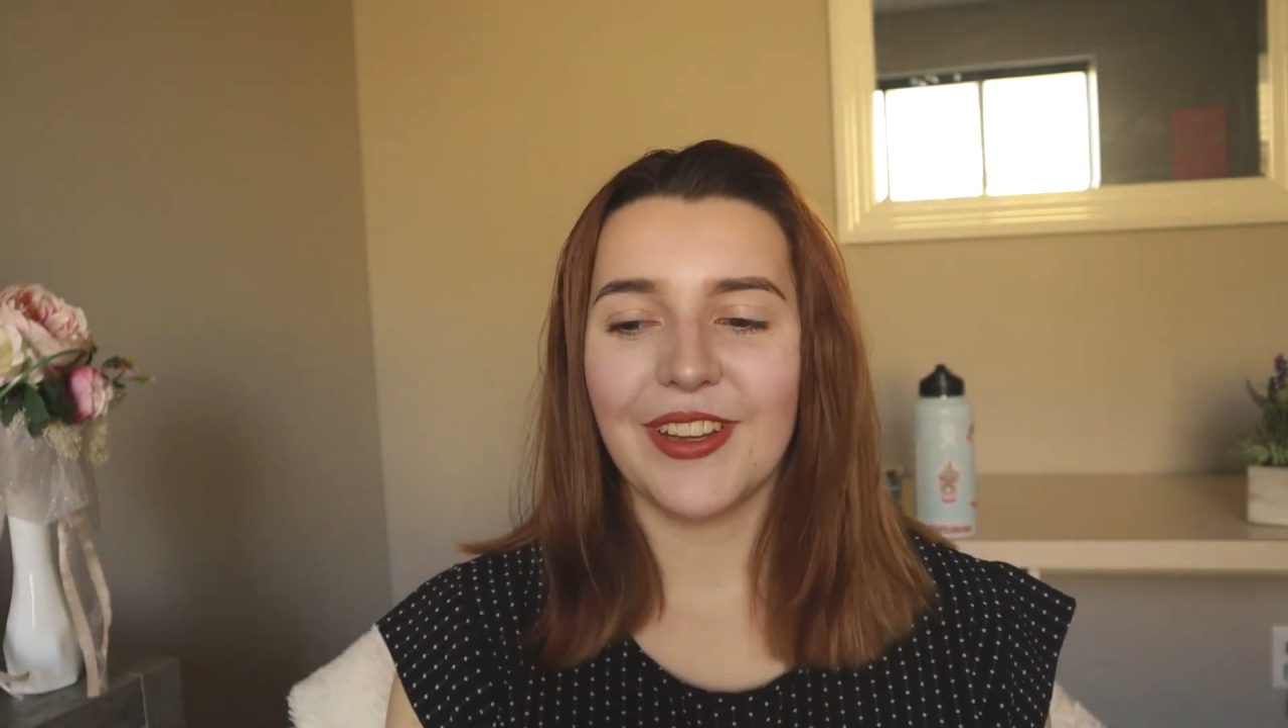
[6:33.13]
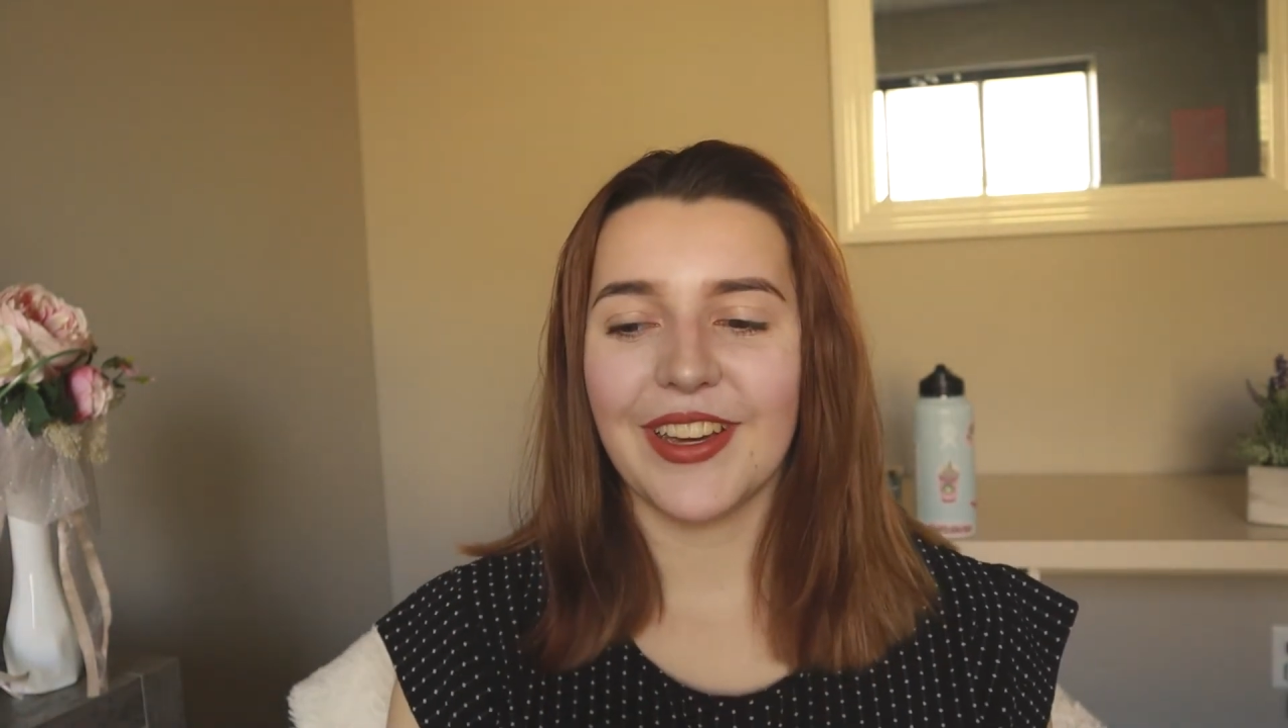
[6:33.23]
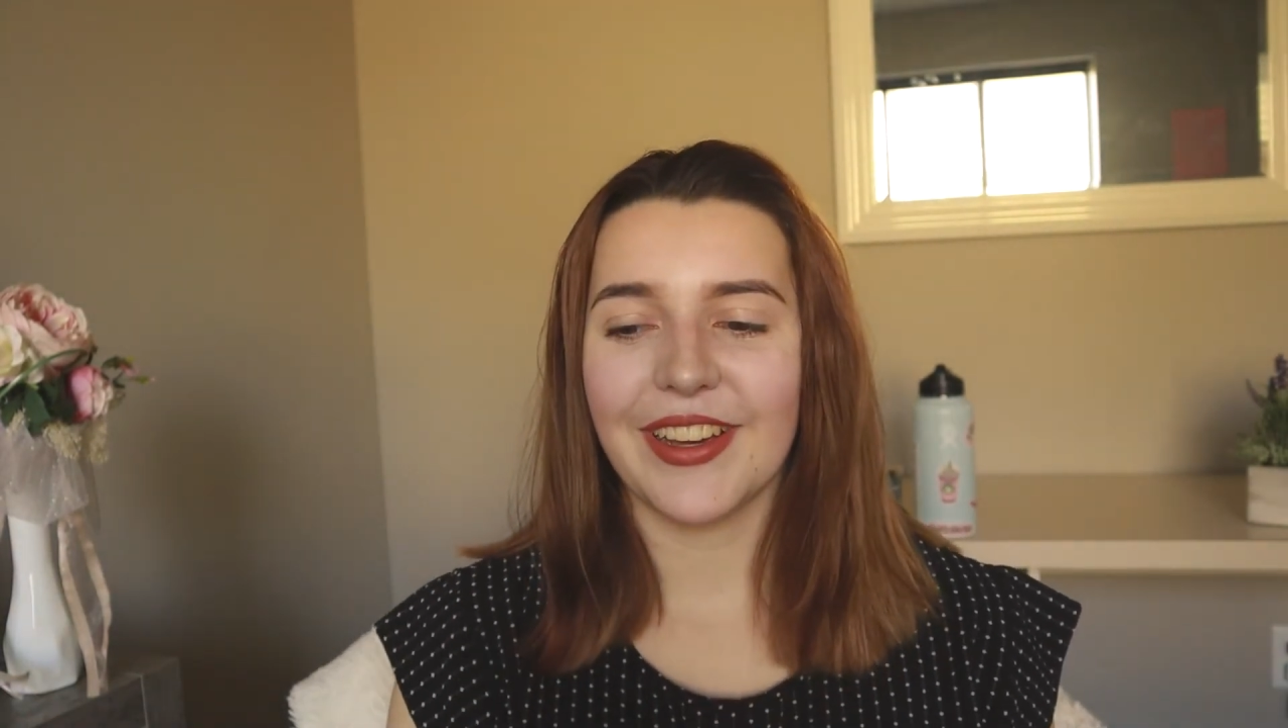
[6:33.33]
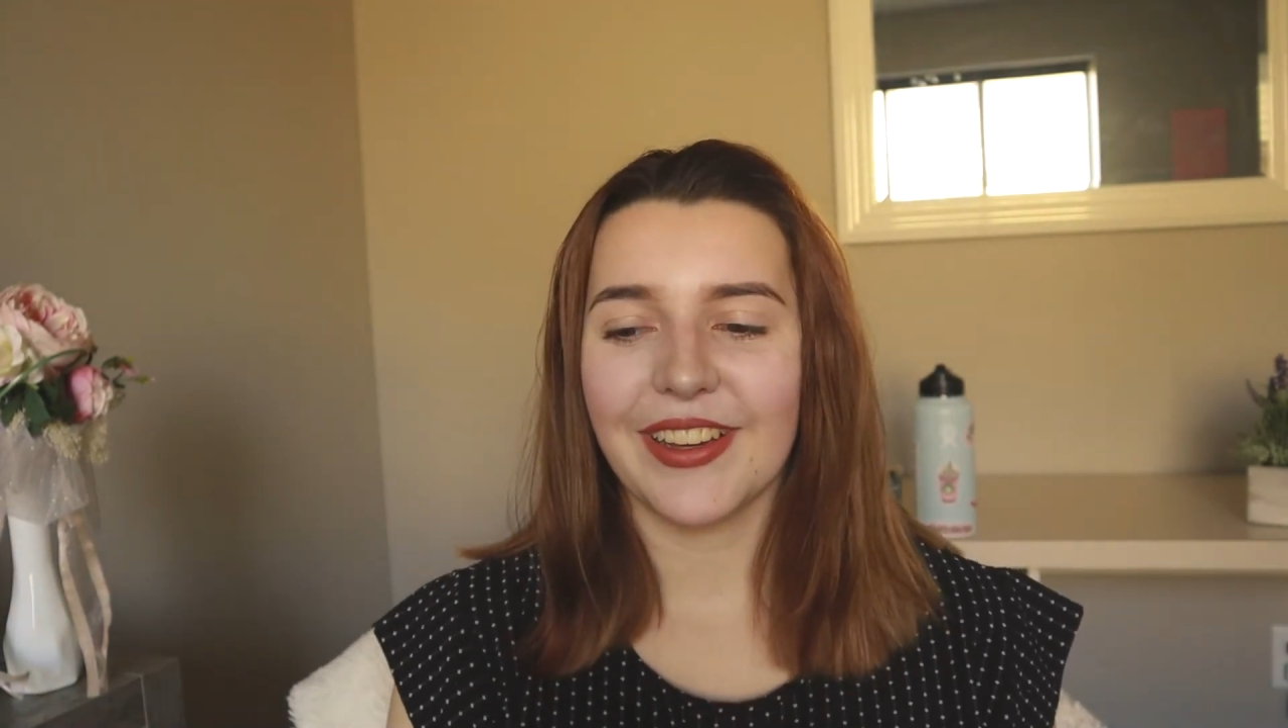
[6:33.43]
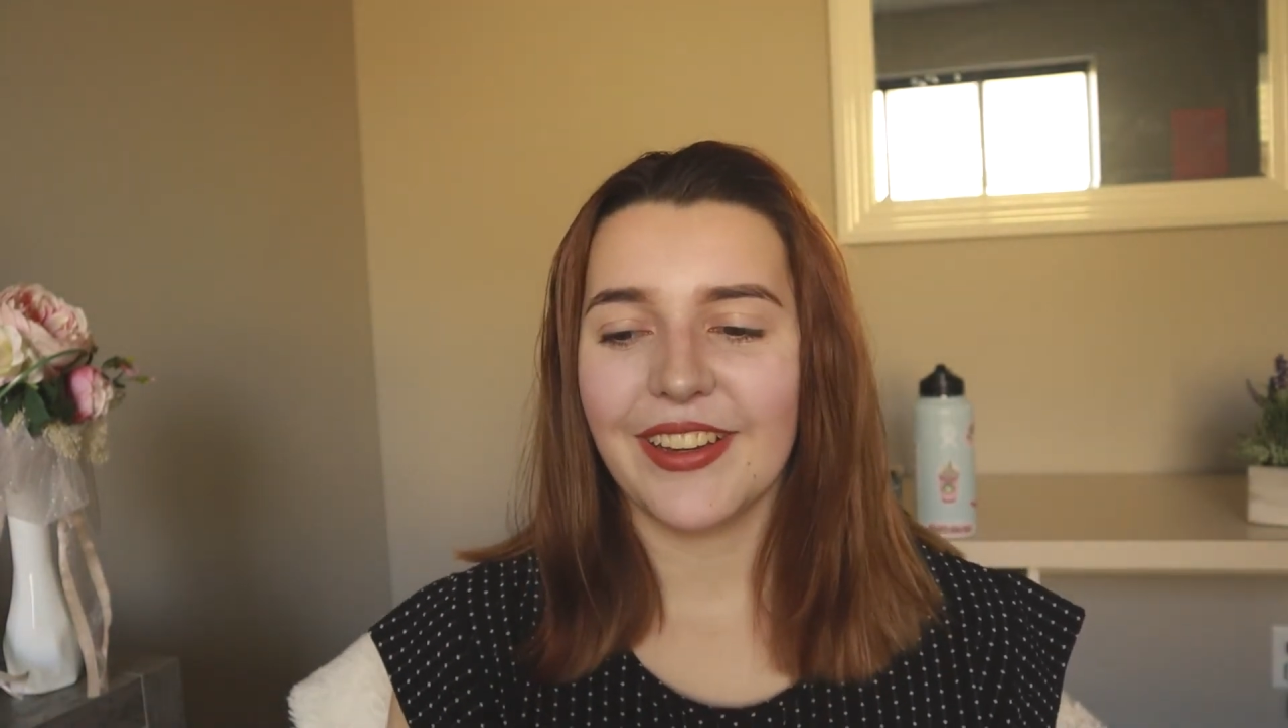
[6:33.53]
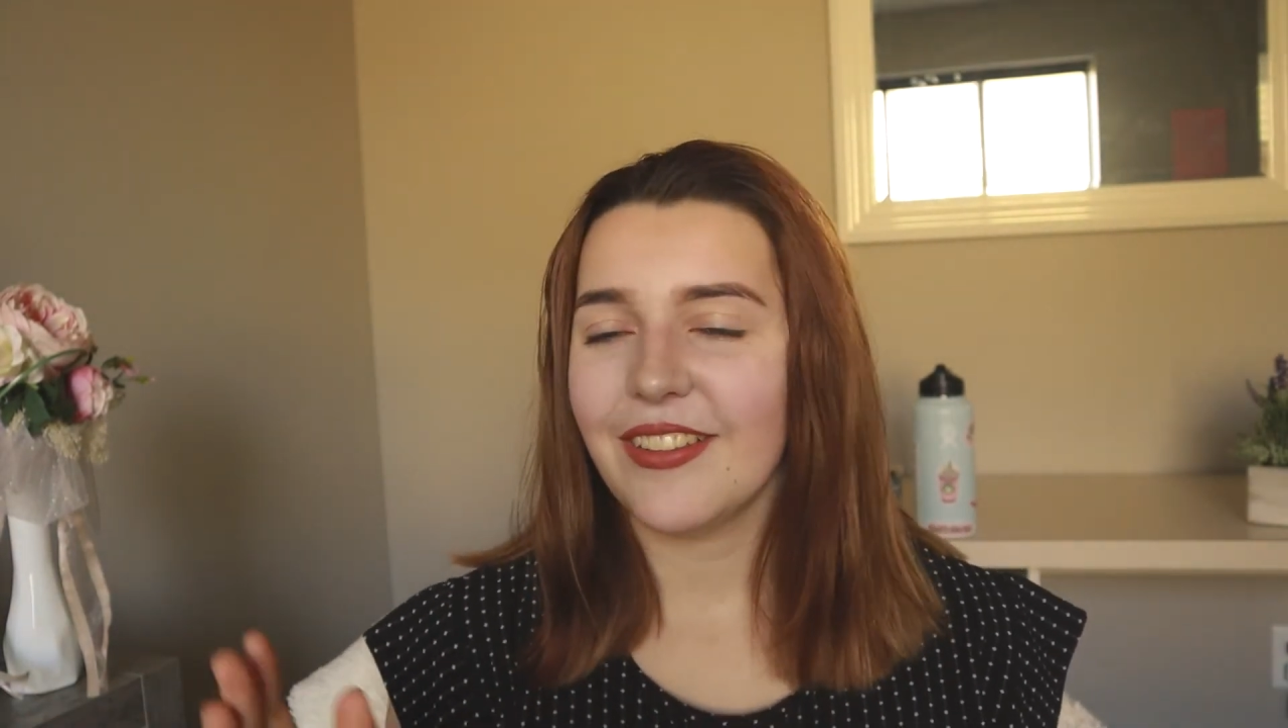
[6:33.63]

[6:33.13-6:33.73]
like